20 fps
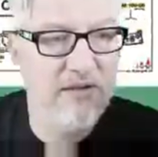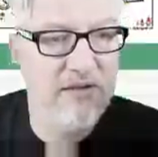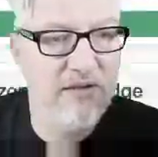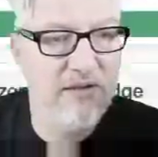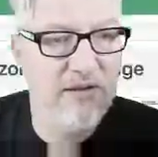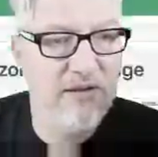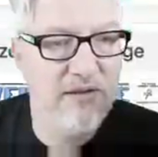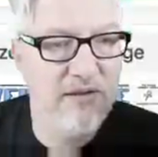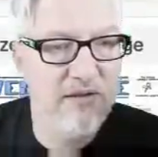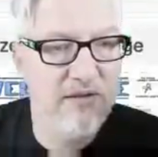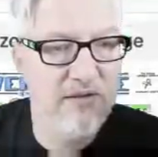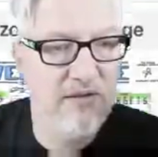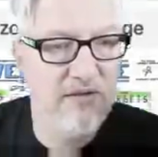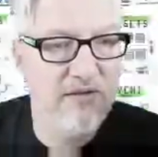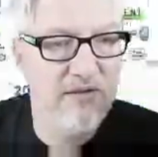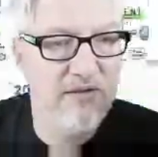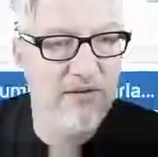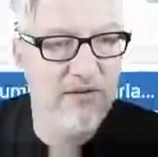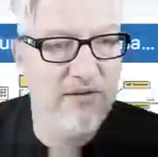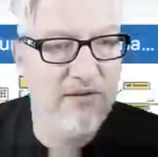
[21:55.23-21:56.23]
It is
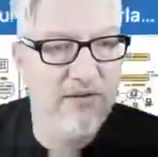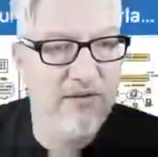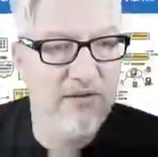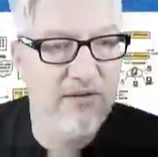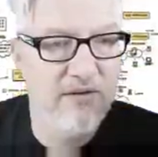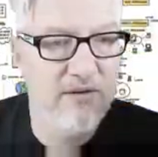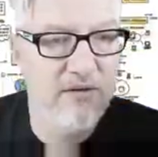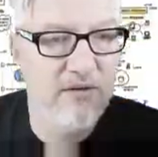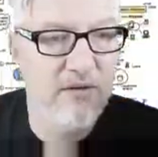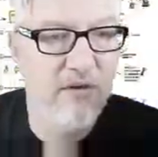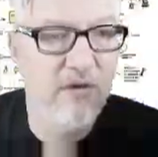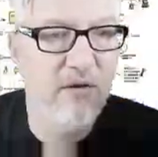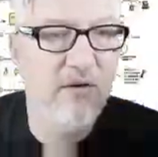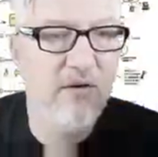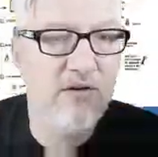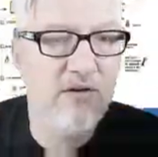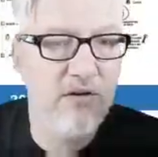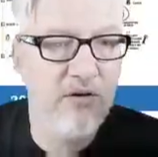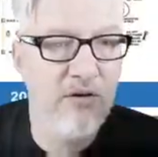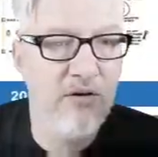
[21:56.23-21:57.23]
an
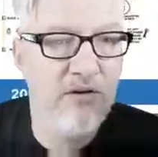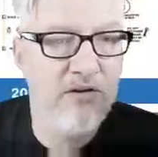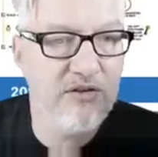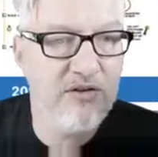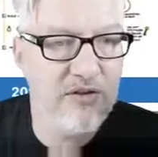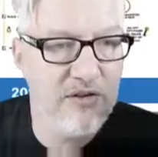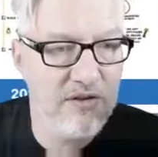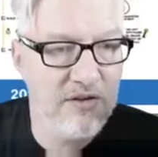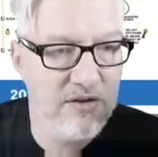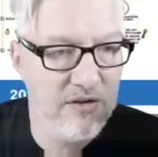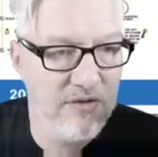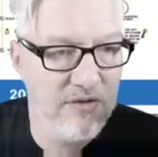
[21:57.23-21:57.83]
alternative